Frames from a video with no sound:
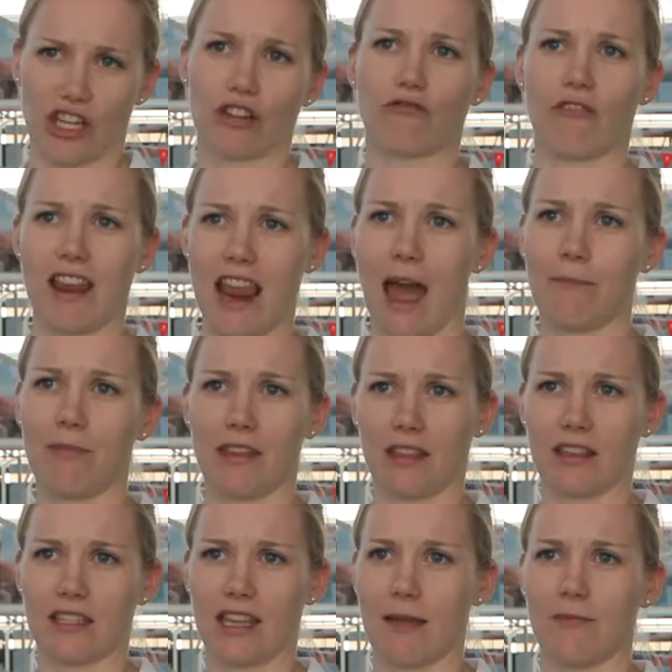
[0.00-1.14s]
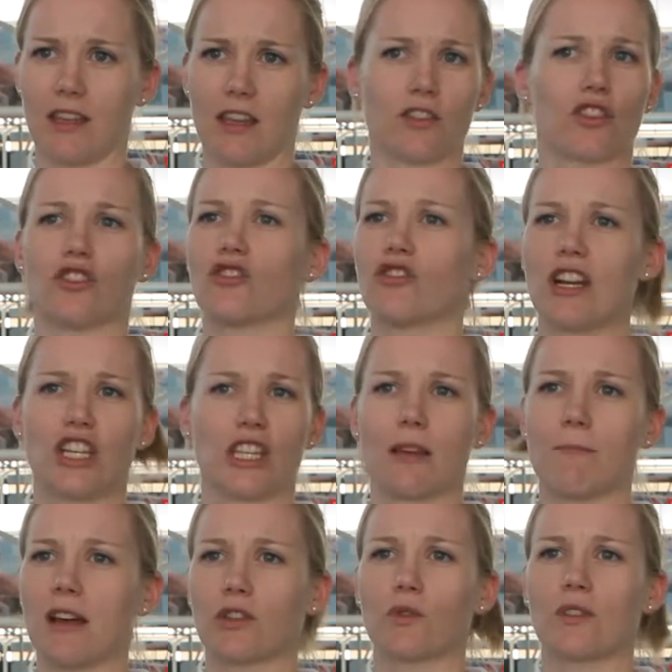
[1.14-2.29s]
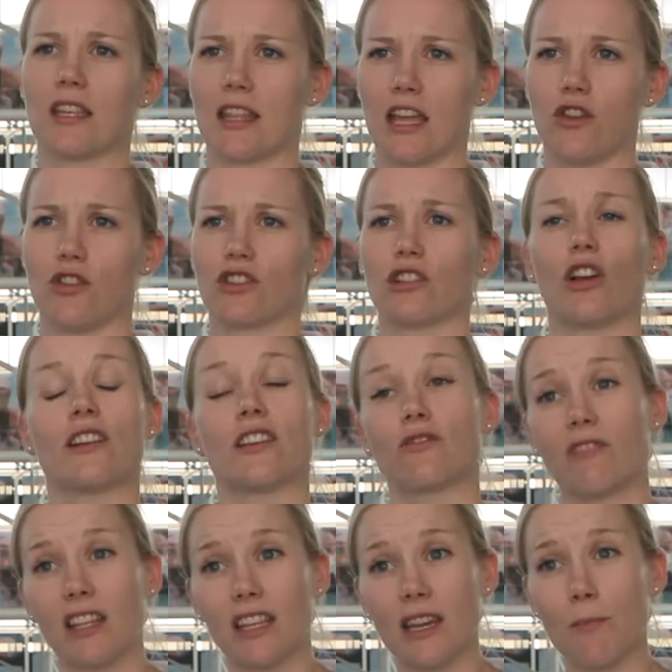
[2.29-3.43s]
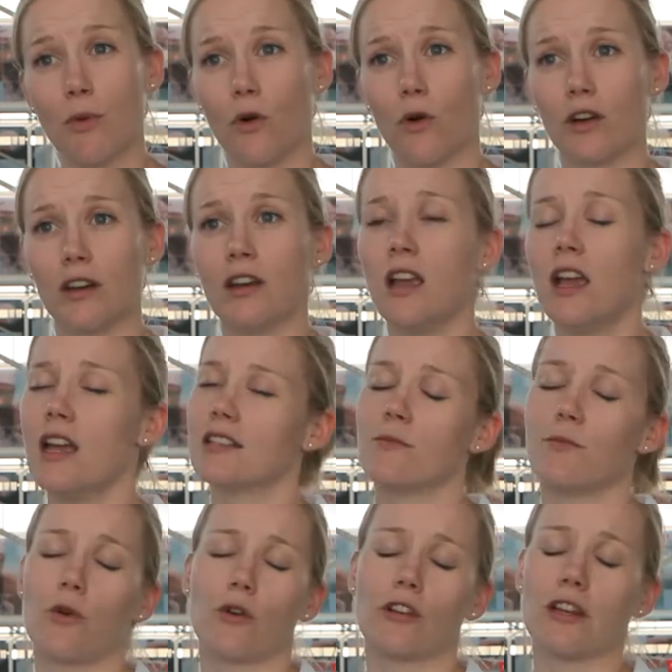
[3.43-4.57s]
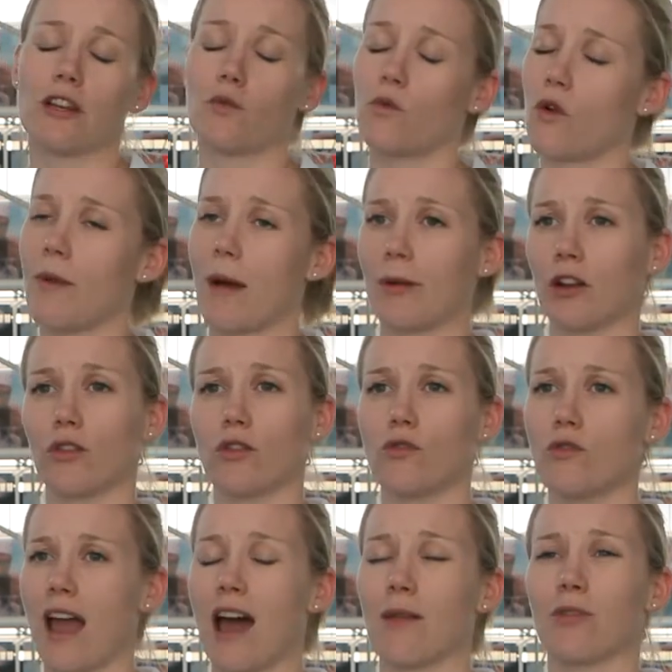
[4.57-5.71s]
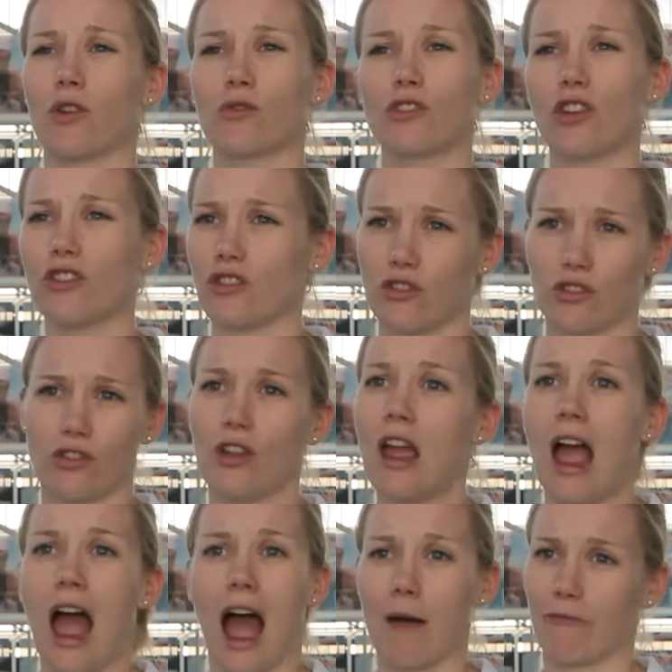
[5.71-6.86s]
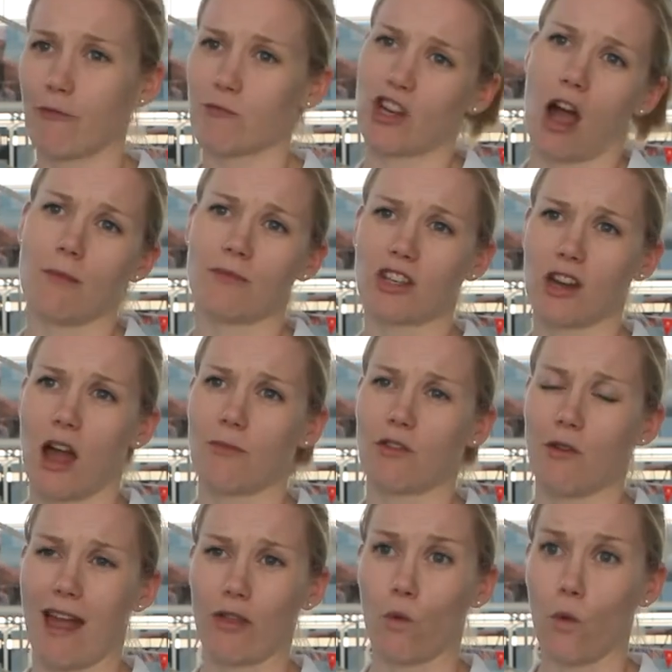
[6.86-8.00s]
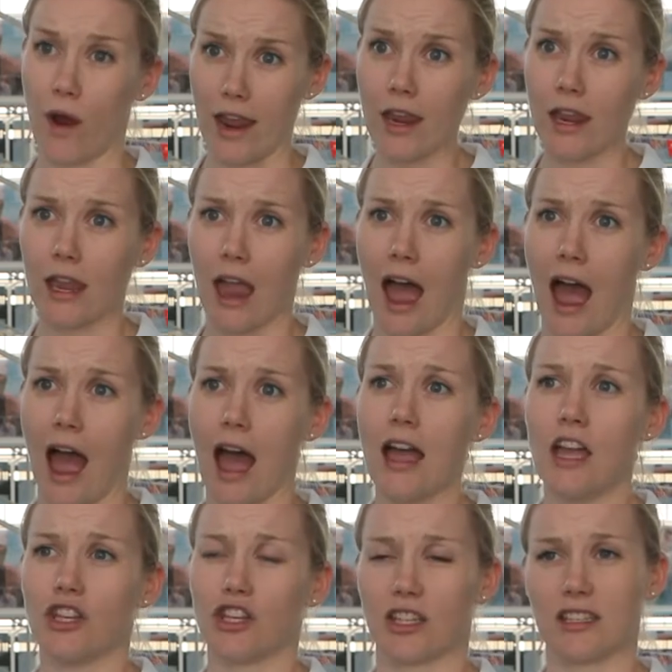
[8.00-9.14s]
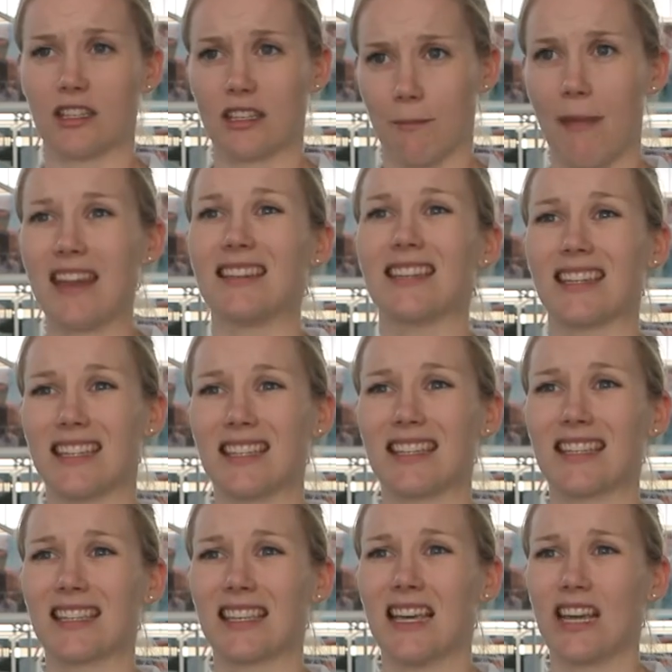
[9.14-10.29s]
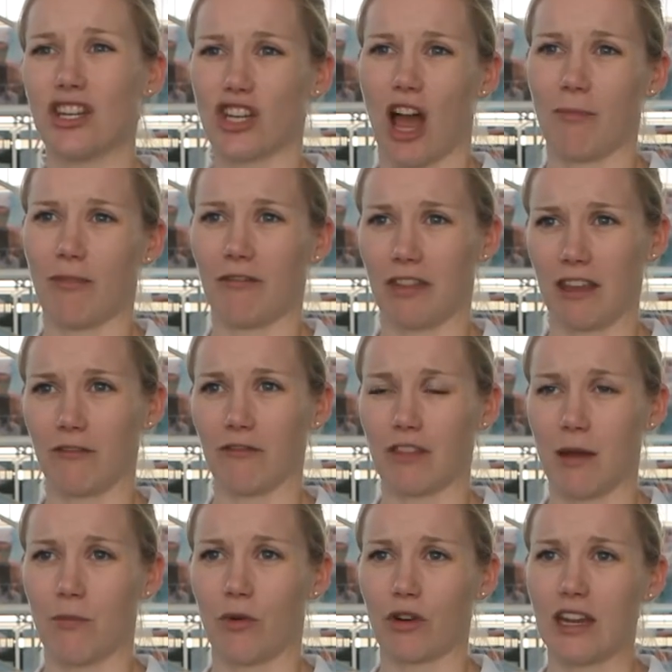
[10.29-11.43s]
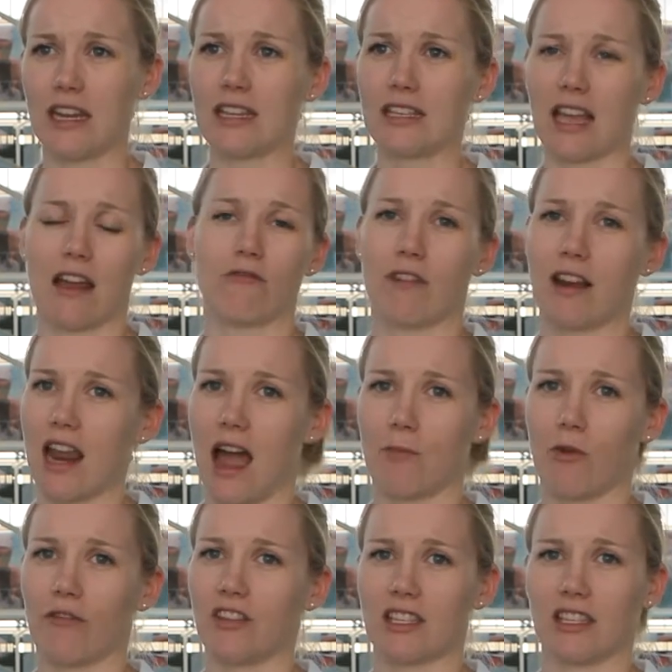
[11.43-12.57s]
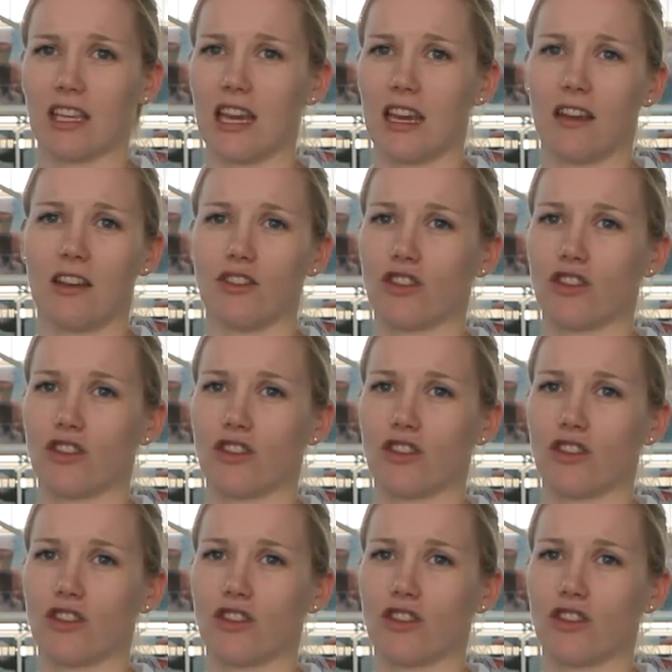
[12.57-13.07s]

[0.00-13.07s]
and rehab thing, the same thing. So stretching the muscles that they use a lot is really important. It's important in a warm up and a cool down, but also to do um, from time to time throughout the week, uh, just as a maintenance type of thing for their bodies and rehab obviously in